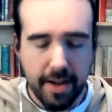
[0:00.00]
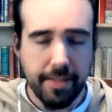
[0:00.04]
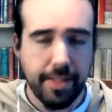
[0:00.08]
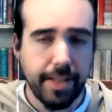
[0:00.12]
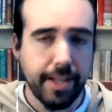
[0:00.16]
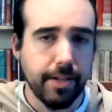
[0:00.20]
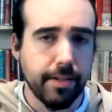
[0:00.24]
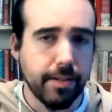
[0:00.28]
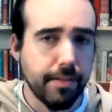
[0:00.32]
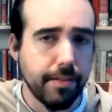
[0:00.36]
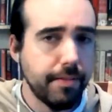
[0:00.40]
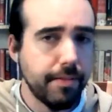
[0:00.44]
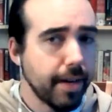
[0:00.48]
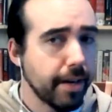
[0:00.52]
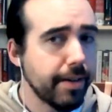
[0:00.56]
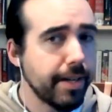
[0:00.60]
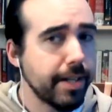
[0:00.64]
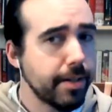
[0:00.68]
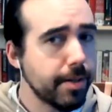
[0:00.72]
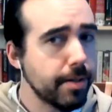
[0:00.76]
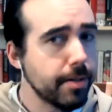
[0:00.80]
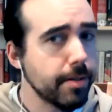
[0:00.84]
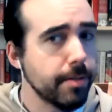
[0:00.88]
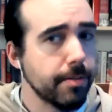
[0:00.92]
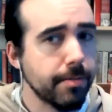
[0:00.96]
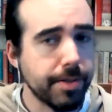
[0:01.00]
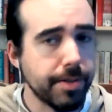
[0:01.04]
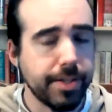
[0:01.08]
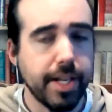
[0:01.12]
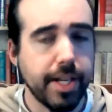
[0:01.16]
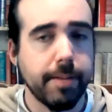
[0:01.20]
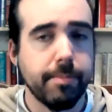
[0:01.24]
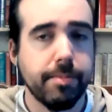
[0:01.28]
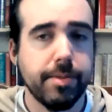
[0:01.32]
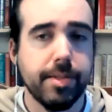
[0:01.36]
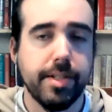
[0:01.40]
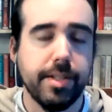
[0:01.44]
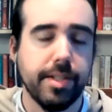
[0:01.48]
They got a very cool
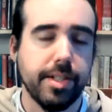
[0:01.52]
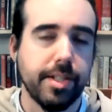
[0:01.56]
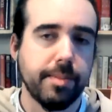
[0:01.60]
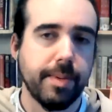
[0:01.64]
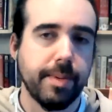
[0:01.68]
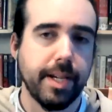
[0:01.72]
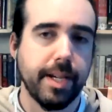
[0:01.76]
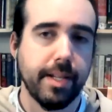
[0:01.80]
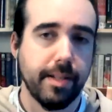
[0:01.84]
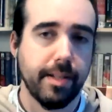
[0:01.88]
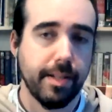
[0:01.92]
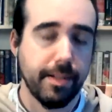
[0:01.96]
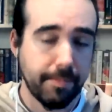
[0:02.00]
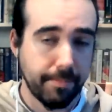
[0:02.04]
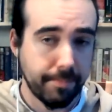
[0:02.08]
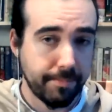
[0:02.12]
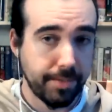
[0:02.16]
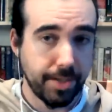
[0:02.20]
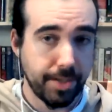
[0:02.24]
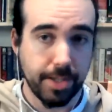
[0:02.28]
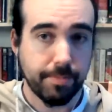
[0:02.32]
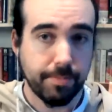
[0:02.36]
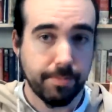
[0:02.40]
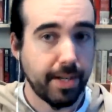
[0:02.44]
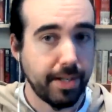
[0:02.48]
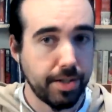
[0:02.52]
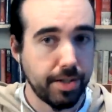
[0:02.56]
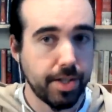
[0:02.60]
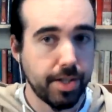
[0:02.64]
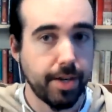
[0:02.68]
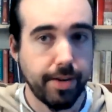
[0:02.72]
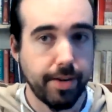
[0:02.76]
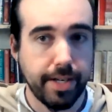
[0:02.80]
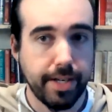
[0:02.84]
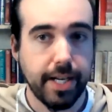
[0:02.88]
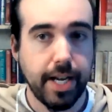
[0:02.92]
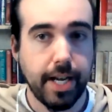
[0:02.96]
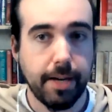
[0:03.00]
reception despite just by
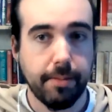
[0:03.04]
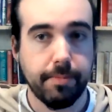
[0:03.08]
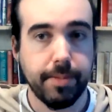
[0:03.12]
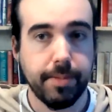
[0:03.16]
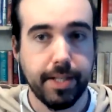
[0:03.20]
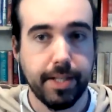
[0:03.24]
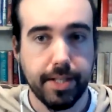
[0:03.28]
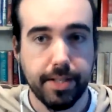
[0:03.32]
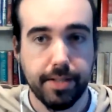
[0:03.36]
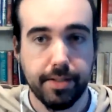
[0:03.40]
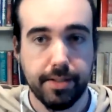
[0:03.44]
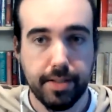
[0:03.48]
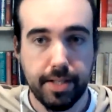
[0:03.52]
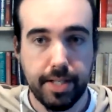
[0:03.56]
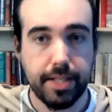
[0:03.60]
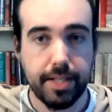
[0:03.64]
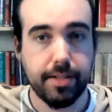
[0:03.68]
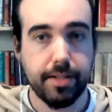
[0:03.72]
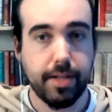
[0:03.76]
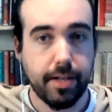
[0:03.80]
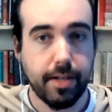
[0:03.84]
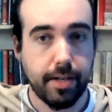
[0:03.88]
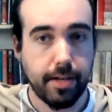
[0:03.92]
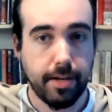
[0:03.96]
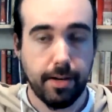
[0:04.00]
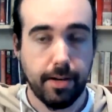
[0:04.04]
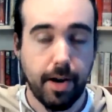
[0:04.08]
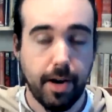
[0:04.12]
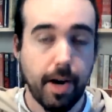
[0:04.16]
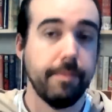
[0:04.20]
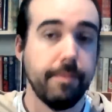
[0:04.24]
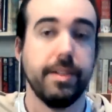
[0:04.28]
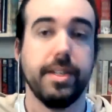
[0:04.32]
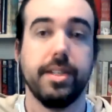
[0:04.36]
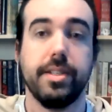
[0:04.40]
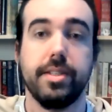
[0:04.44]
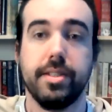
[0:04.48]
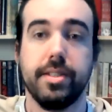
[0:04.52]
showing up, because these are
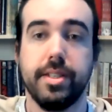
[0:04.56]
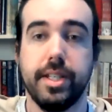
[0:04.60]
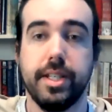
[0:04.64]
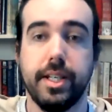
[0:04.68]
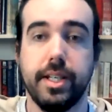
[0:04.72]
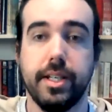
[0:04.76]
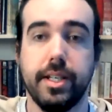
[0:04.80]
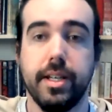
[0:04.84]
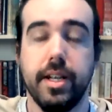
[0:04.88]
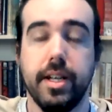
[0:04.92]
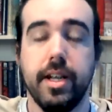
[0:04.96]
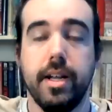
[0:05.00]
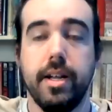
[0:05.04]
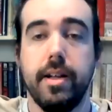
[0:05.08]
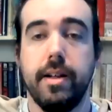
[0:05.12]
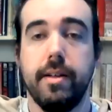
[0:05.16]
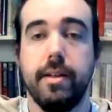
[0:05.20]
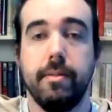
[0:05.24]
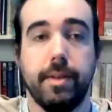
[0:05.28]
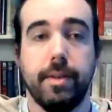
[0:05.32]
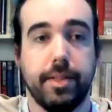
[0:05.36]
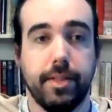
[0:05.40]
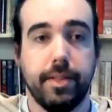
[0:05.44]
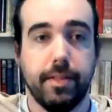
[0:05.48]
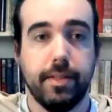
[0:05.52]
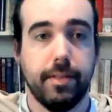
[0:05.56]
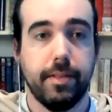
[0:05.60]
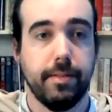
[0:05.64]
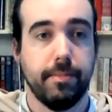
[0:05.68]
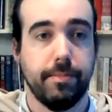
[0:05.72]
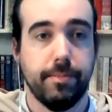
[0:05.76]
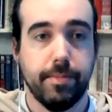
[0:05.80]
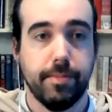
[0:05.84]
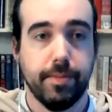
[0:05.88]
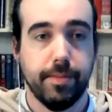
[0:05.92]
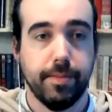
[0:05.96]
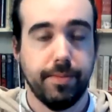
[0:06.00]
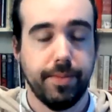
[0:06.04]
obviously what, the,
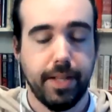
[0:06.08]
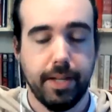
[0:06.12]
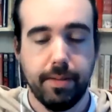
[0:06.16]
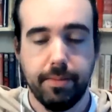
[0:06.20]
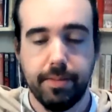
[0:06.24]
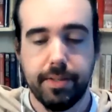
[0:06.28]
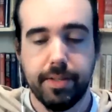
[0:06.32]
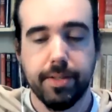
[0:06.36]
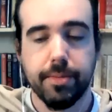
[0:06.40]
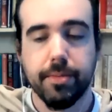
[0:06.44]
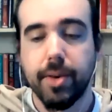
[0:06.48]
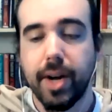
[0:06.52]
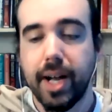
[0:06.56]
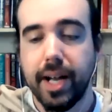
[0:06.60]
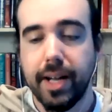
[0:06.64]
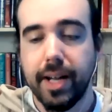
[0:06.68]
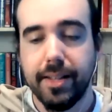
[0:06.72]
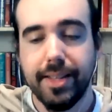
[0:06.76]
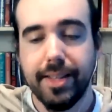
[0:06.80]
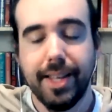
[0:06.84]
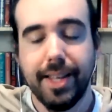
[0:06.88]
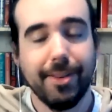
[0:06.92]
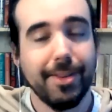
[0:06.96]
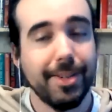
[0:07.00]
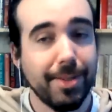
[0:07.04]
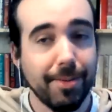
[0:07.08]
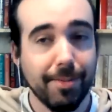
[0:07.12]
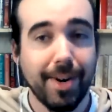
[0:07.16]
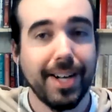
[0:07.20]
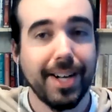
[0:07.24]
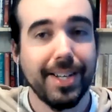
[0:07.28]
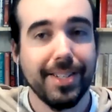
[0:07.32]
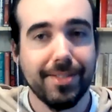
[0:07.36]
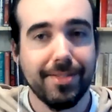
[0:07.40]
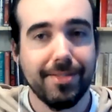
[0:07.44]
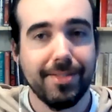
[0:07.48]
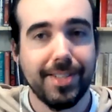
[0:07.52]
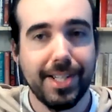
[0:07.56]
what they were deri- they were
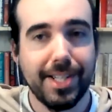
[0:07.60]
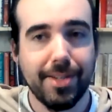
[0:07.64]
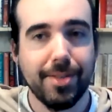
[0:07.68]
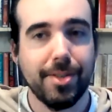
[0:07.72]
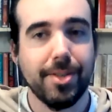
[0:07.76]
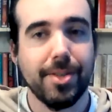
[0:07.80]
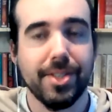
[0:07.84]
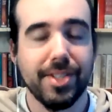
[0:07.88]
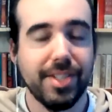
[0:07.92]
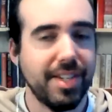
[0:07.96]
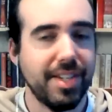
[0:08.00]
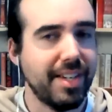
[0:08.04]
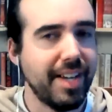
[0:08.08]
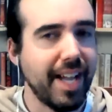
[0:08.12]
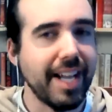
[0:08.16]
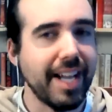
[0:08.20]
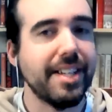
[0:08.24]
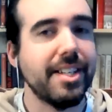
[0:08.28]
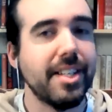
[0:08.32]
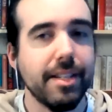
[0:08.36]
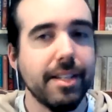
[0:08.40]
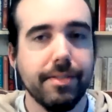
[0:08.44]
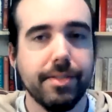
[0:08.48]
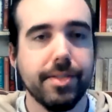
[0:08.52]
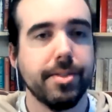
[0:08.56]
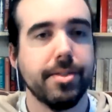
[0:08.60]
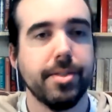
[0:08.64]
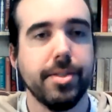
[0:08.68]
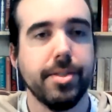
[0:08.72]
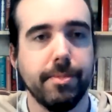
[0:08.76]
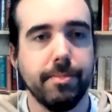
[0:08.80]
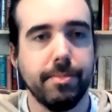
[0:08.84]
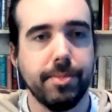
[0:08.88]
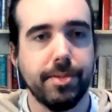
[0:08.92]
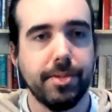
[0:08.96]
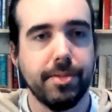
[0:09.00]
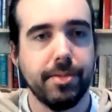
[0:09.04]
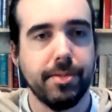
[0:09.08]
derisively called native
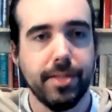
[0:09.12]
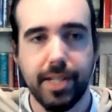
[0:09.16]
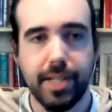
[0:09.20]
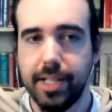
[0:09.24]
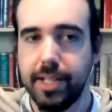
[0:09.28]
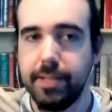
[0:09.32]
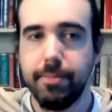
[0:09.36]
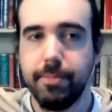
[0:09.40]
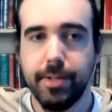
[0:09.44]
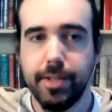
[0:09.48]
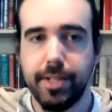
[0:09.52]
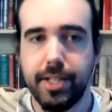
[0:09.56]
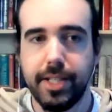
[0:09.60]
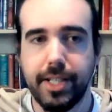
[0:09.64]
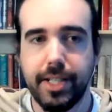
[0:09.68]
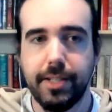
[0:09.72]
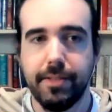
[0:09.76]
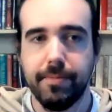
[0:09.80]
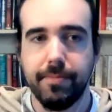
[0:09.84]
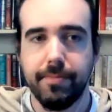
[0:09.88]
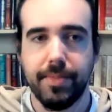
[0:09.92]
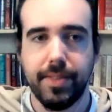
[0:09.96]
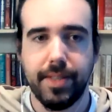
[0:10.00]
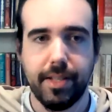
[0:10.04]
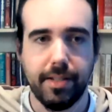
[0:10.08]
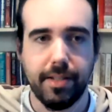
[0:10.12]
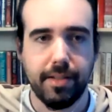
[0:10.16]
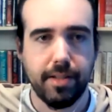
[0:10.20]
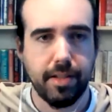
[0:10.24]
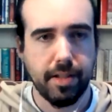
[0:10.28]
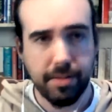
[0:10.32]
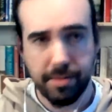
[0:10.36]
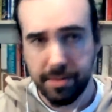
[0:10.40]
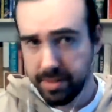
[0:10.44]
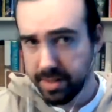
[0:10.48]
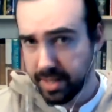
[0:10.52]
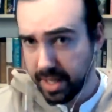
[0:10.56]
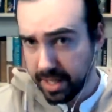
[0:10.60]
troops deliberately. They,
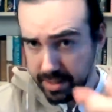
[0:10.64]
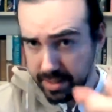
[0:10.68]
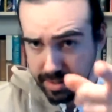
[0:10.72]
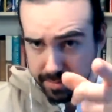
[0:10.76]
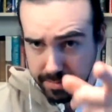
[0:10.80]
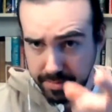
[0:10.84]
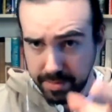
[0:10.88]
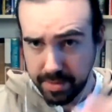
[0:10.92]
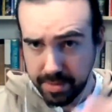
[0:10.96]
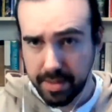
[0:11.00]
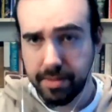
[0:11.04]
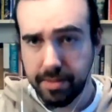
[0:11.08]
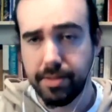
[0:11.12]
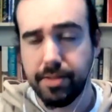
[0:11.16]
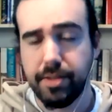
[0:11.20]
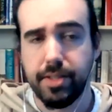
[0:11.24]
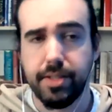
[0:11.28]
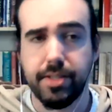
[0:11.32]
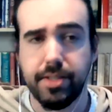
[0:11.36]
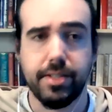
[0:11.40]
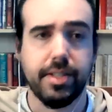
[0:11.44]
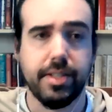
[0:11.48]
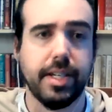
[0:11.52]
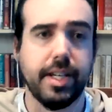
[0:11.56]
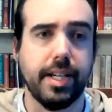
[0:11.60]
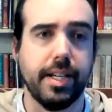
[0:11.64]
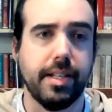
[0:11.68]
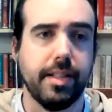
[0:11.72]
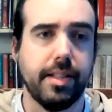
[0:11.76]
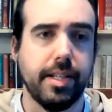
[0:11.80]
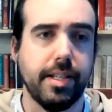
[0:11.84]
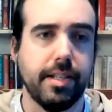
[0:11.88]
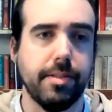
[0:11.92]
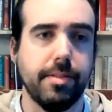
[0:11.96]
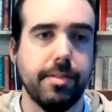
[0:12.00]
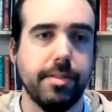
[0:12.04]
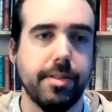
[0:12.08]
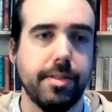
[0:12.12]
those native soldiers there,
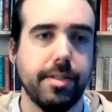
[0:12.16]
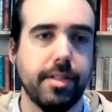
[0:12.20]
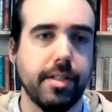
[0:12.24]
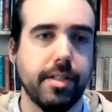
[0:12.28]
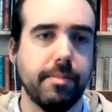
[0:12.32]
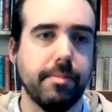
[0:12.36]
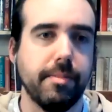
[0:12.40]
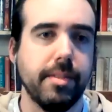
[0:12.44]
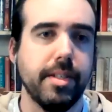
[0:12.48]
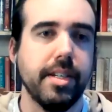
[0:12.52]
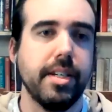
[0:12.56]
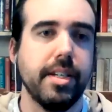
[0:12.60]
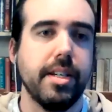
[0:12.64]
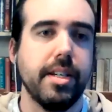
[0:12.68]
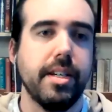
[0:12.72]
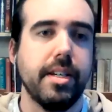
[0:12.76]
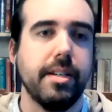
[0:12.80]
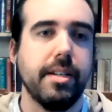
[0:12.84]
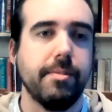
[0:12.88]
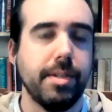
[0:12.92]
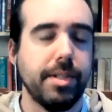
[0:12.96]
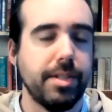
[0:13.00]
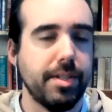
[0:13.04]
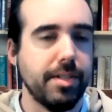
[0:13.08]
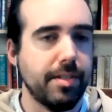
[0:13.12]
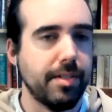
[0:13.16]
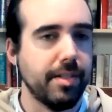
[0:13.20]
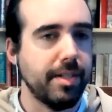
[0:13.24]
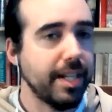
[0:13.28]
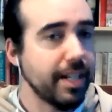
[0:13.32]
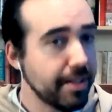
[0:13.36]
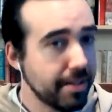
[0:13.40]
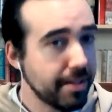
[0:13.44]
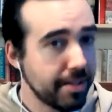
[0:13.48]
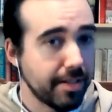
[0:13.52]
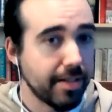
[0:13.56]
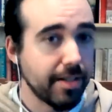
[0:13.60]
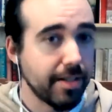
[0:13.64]
they called them, which is an
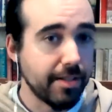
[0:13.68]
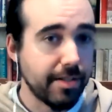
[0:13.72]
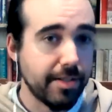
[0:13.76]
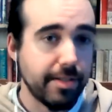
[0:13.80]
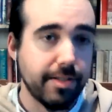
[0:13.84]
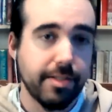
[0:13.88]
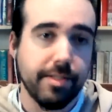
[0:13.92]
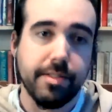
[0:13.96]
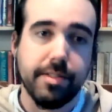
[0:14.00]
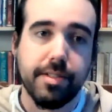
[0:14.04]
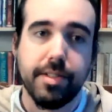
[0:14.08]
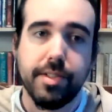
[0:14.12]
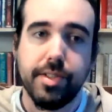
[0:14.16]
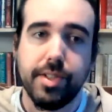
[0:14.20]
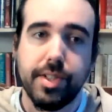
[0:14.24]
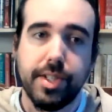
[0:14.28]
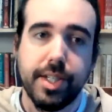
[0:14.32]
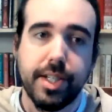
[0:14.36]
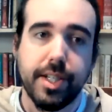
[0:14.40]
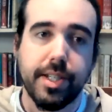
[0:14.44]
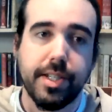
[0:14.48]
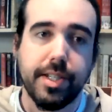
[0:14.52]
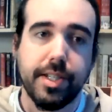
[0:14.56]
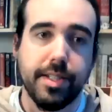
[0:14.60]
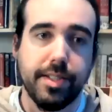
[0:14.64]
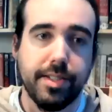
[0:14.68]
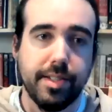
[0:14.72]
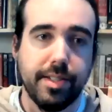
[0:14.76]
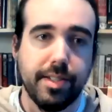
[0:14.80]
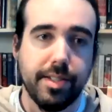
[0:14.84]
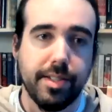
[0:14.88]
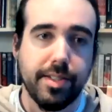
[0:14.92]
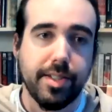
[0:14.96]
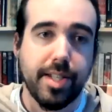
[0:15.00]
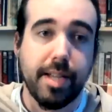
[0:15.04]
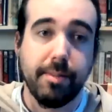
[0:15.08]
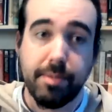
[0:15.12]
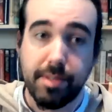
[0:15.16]
insult to the Gurkhas at
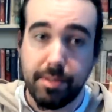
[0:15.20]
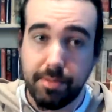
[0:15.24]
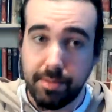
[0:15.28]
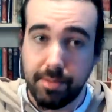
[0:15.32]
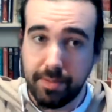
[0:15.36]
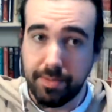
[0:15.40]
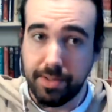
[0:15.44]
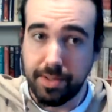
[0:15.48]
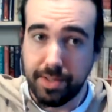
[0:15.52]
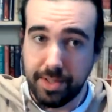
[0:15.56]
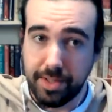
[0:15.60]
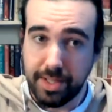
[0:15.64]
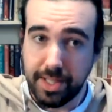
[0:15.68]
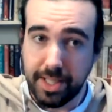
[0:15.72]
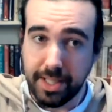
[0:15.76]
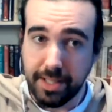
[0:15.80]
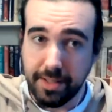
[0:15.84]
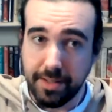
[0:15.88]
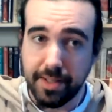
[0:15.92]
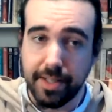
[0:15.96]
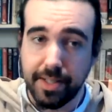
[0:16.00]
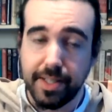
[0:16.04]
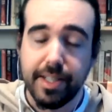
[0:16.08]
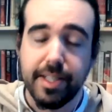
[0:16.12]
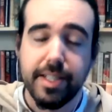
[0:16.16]
this time, as we've just seen.